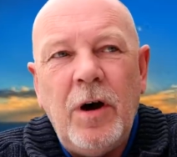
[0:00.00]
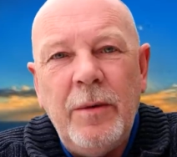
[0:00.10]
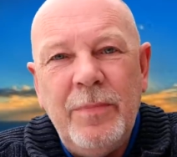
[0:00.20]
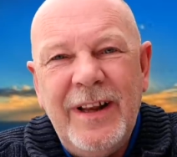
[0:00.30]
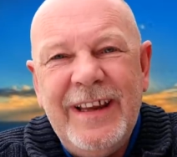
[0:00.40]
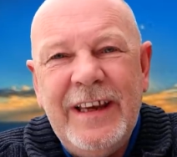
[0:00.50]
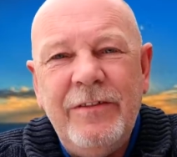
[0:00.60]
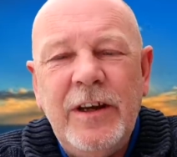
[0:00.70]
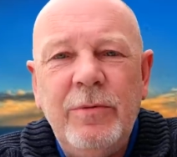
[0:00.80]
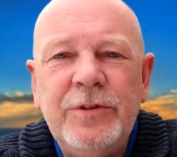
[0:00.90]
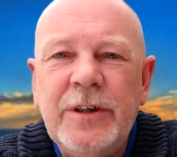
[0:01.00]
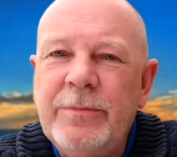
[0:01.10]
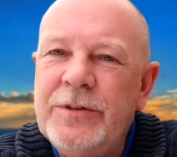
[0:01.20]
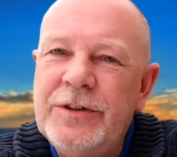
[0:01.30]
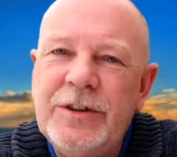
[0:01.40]
I believe he was
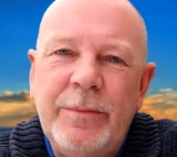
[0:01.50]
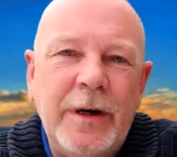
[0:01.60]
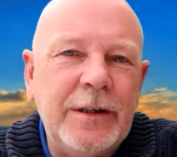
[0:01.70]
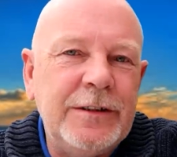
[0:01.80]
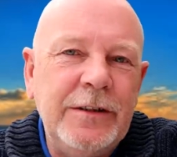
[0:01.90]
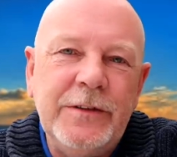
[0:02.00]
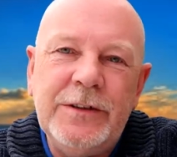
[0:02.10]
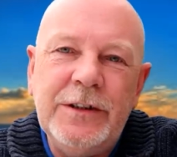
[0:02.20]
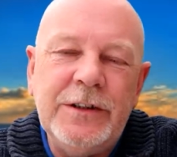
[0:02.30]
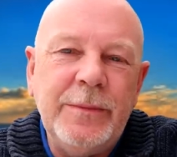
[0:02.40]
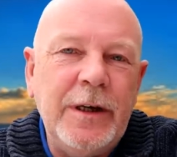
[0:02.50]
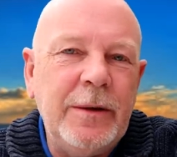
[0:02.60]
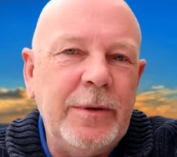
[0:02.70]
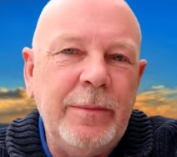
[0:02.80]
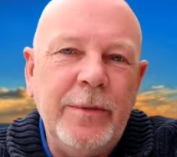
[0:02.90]
up to some activity to make
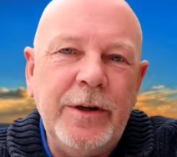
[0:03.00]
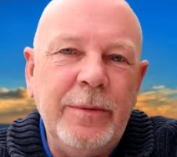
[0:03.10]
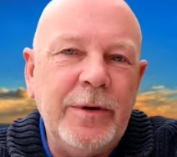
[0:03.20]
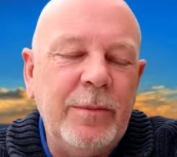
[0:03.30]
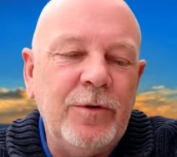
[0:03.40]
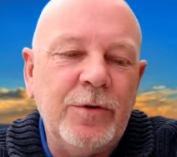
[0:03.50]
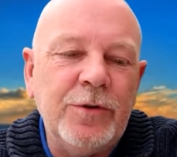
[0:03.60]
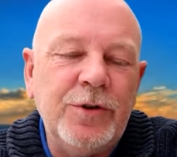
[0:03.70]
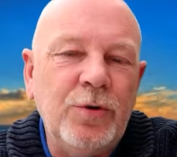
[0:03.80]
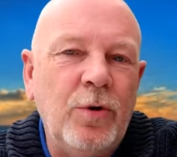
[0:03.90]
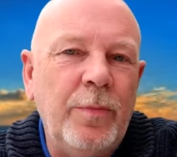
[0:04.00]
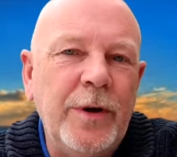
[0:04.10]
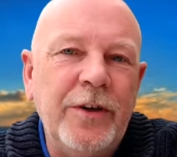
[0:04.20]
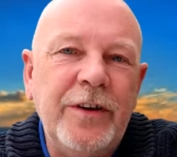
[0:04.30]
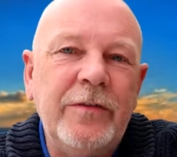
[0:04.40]
a bit of money, but I'm not sure,
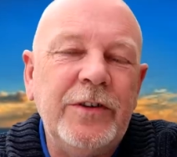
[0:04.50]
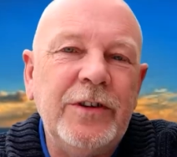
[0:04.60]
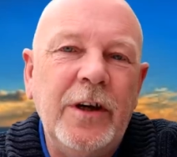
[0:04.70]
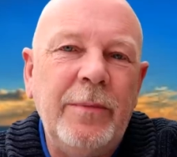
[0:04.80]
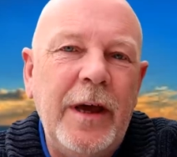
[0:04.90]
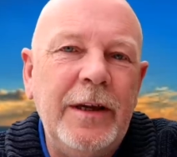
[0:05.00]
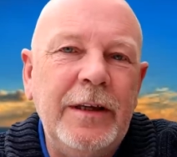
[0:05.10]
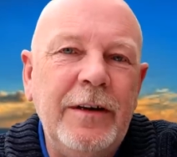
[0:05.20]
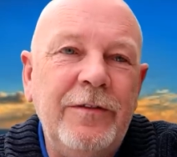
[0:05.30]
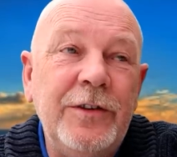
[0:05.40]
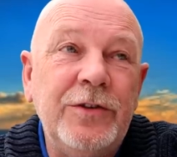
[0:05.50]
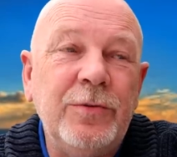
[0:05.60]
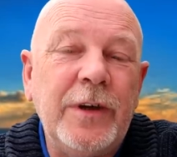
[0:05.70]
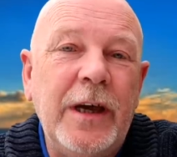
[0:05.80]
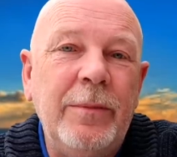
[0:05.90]
because every time any official
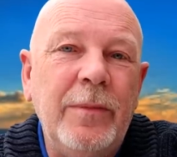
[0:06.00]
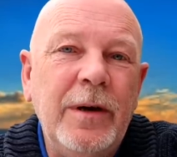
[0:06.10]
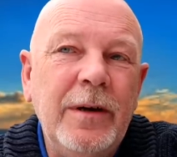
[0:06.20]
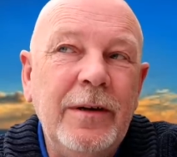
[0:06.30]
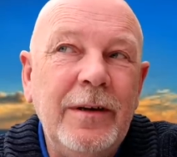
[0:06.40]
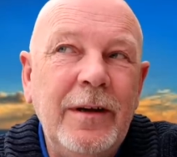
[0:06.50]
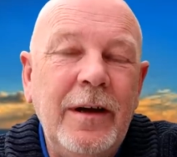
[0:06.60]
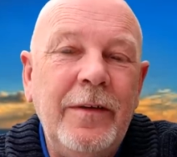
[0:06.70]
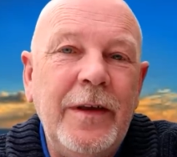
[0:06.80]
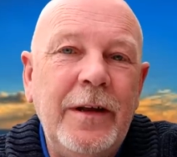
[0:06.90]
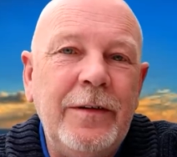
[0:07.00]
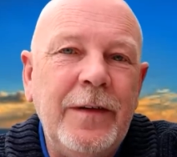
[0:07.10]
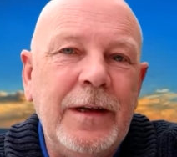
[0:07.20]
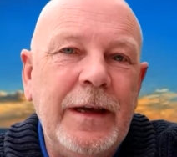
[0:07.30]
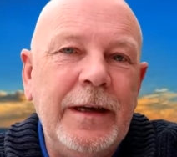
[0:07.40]
came at the end of
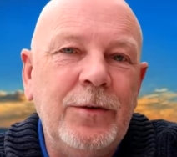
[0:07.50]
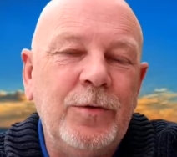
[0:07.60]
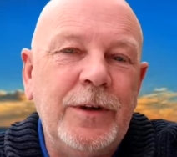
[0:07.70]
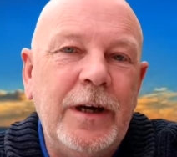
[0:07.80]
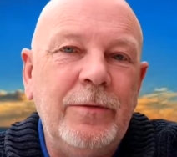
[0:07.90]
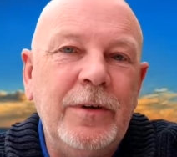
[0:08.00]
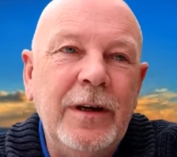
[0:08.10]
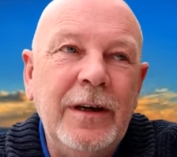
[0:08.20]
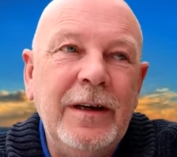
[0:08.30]
the lane or down,